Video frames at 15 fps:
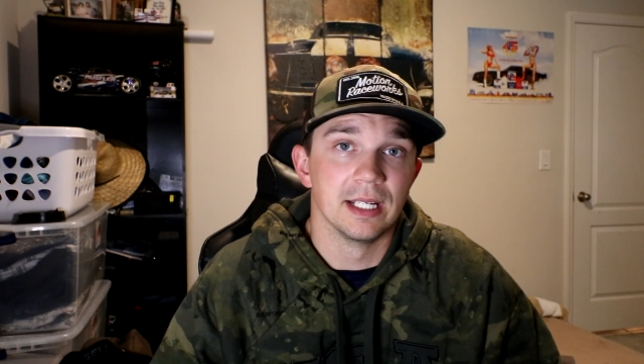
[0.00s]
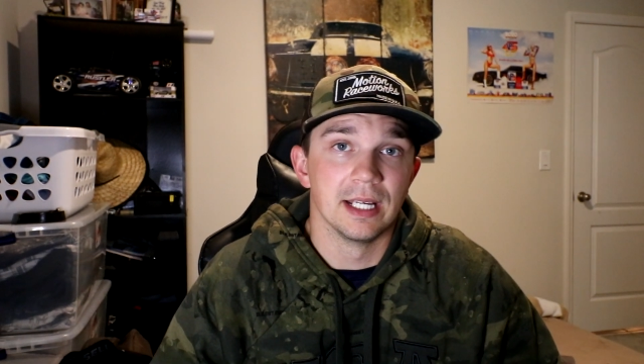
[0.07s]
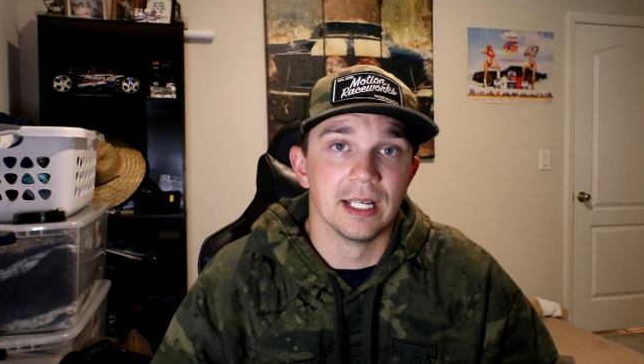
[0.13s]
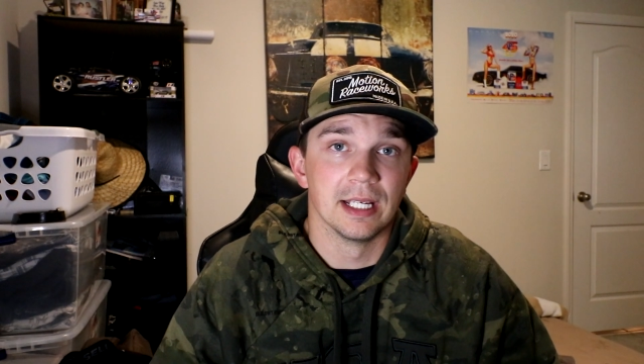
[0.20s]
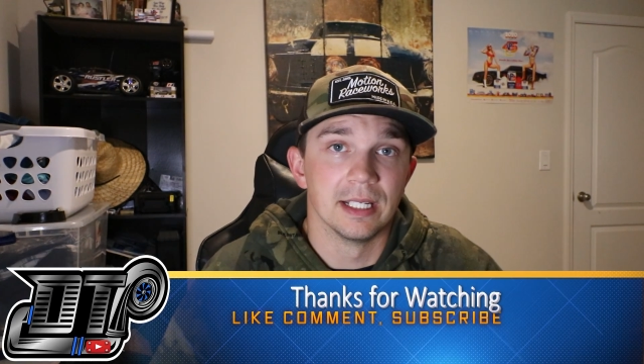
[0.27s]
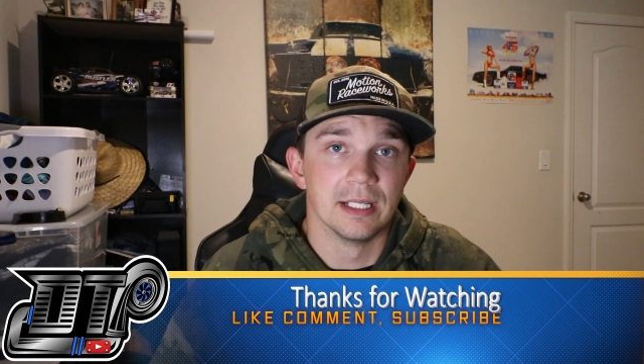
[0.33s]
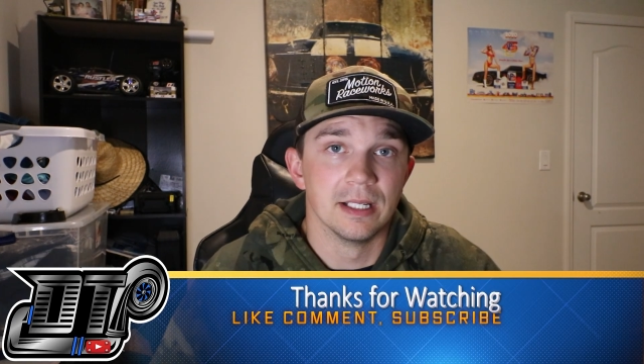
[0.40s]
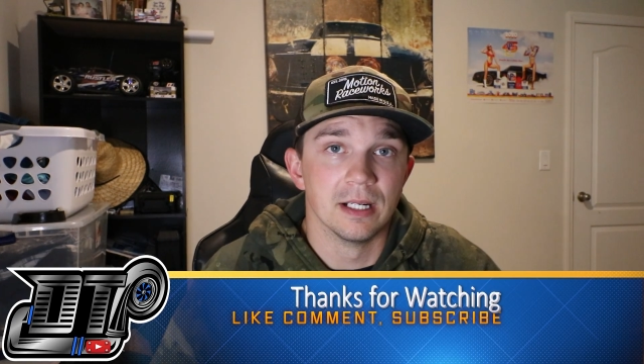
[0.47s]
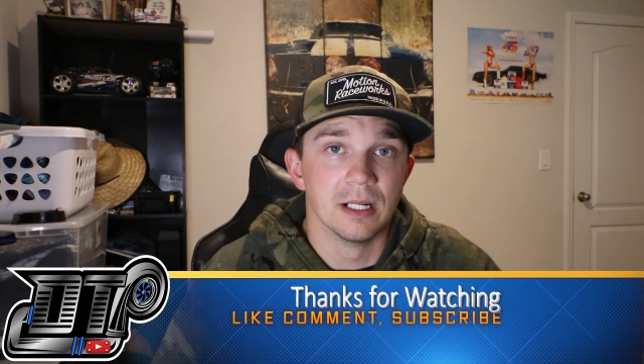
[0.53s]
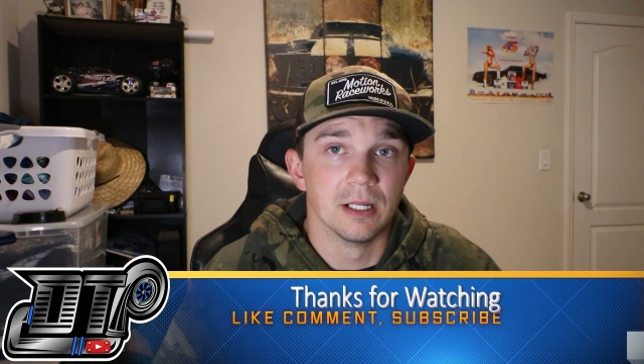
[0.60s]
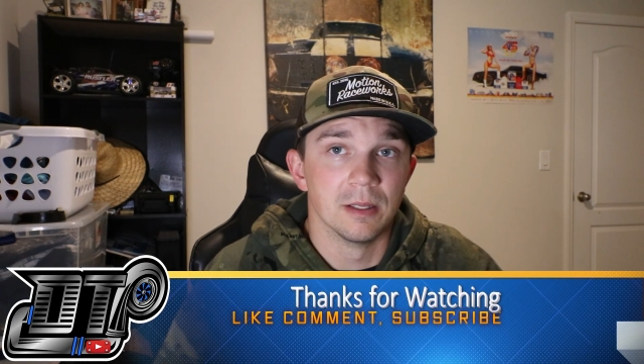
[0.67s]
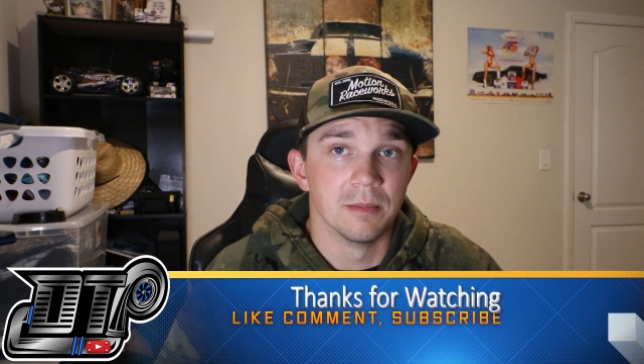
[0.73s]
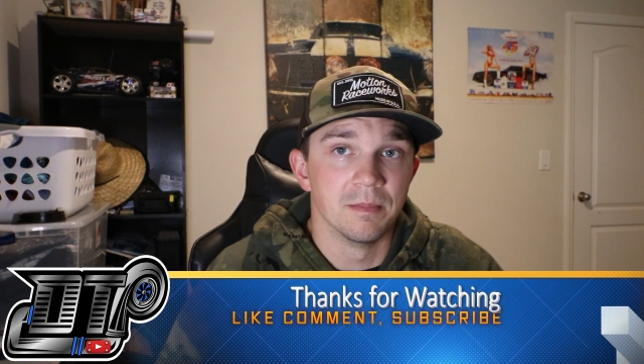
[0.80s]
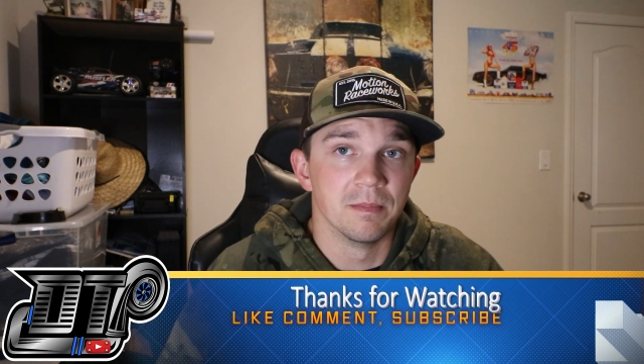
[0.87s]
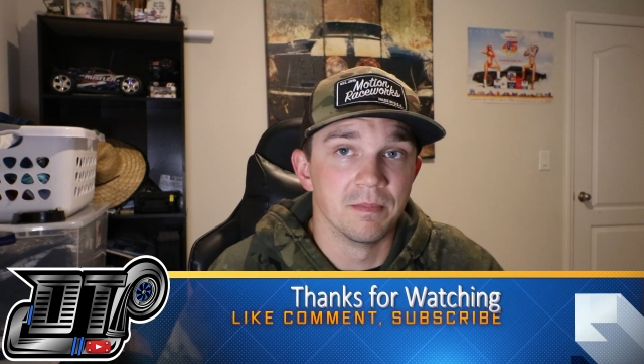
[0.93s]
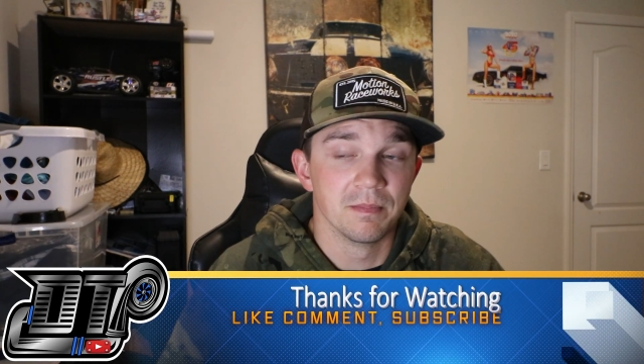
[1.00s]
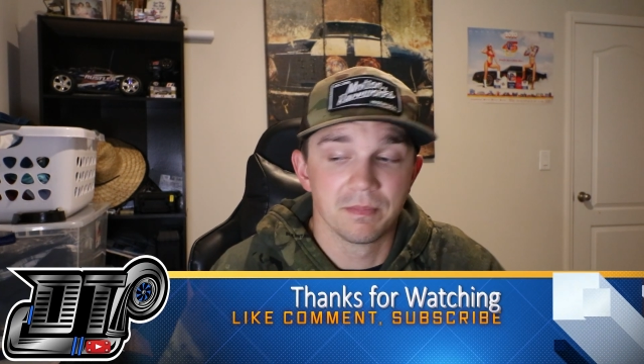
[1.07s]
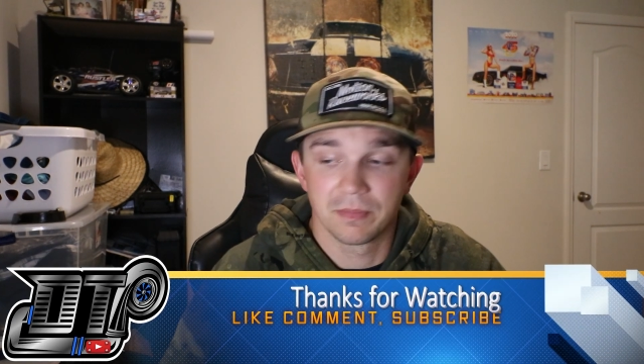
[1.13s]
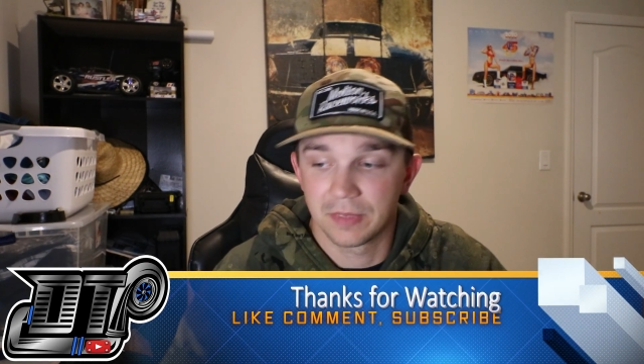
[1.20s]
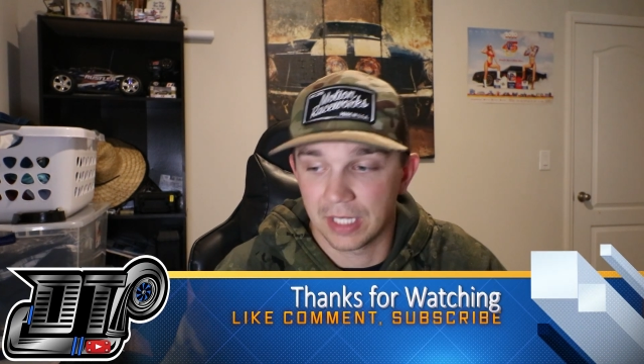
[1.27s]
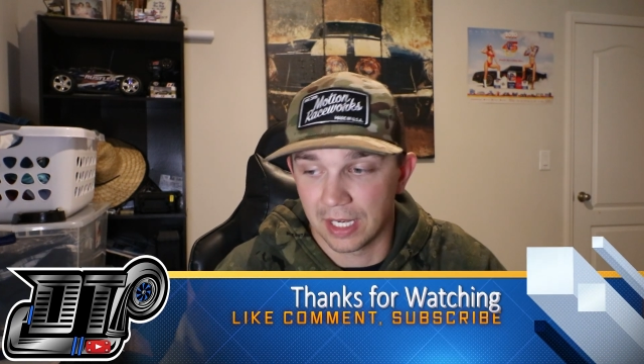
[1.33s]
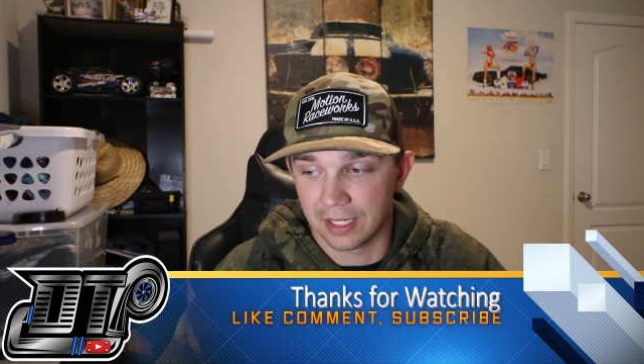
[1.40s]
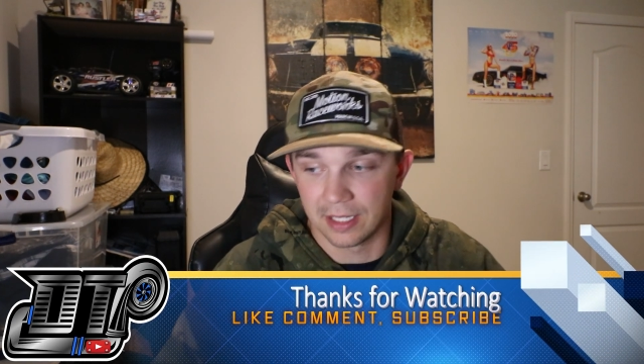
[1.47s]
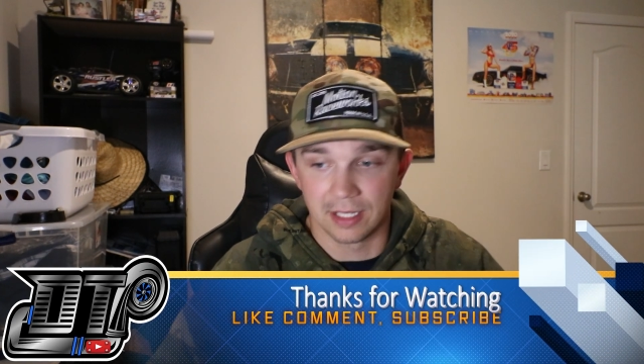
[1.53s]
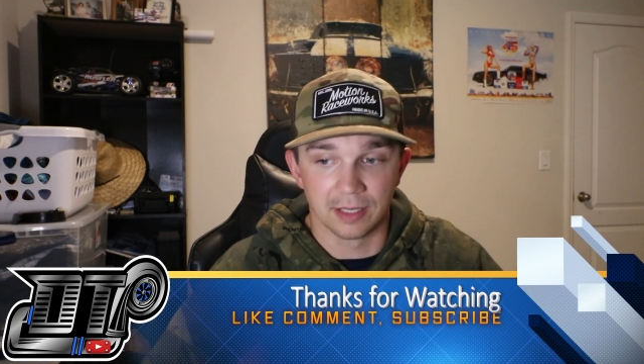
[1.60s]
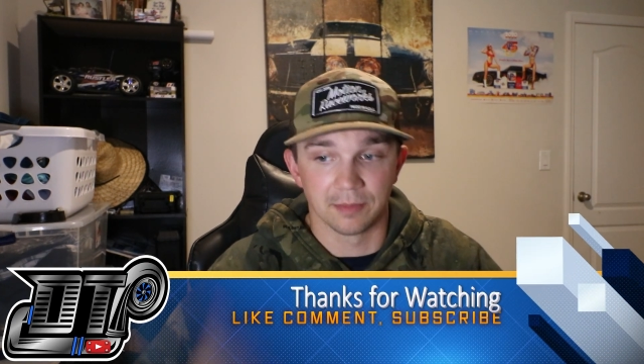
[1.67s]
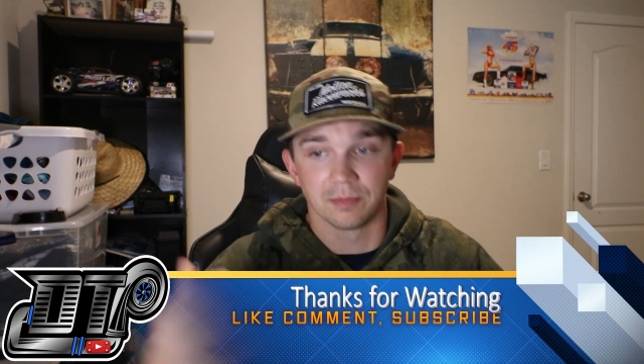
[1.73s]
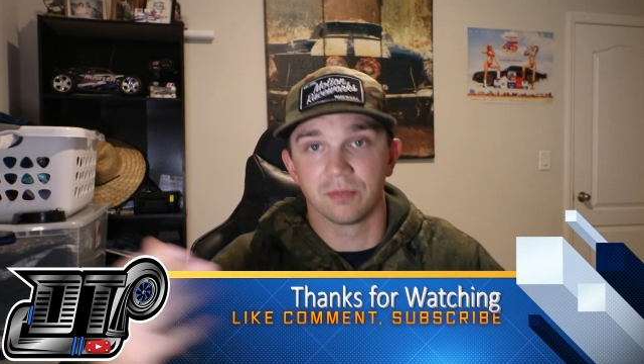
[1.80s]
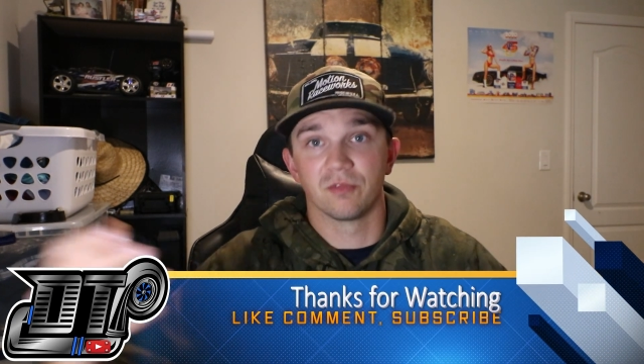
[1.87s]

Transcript: and kind of